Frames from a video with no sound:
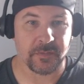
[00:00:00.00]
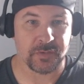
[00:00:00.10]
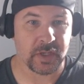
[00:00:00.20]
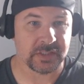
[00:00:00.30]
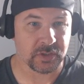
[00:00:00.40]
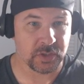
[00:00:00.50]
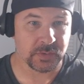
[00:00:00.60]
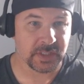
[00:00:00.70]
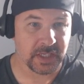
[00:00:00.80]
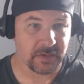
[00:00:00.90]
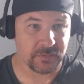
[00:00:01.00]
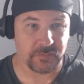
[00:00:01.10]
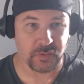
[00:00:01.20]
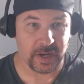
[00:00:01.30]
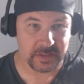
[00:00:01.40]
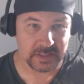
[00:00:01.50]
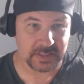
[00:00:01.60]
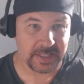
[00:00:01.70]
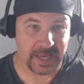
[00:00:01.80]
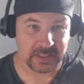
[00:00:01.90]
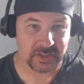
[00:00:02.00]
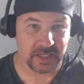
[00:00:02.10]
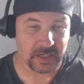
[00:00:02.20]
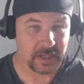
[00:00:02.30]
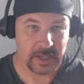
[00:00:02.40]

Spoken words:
if you guys are using it, if you've tried these attacks yet.